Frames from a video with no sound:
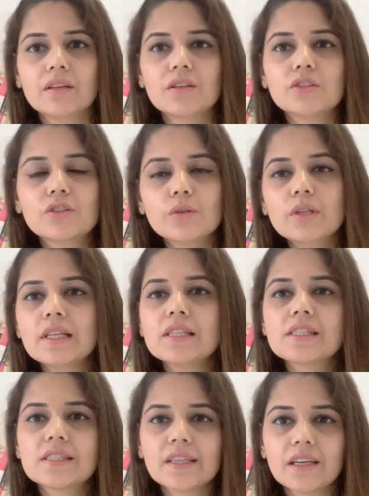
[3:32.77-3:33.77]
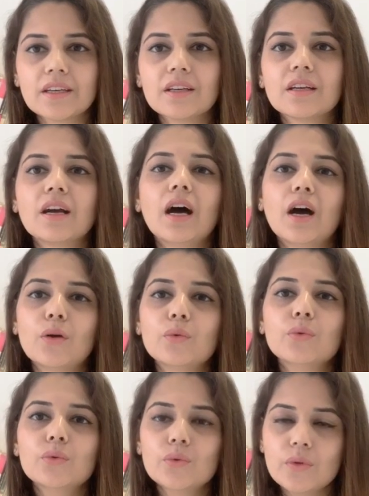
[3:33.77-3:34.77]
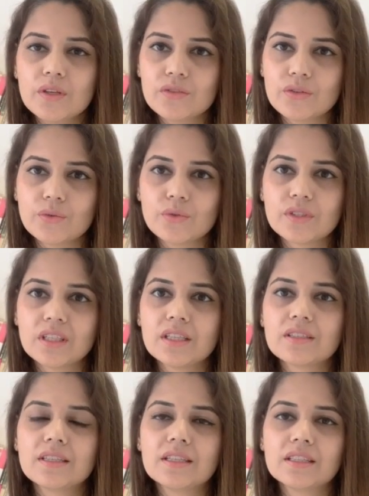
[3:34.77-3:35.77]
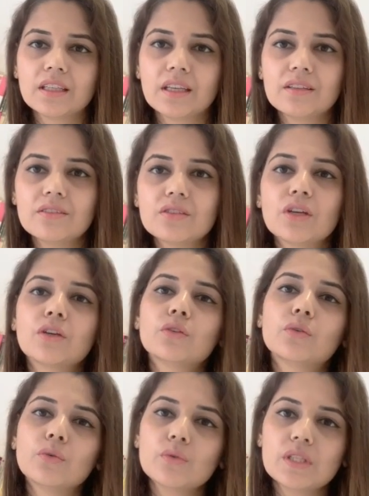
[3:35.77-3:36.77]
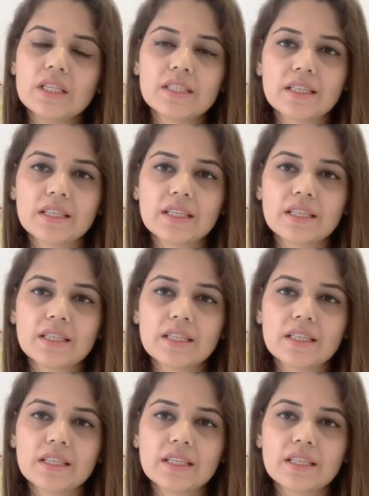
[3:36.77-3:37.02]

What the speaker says: So let's check how ou is used in a sentence through these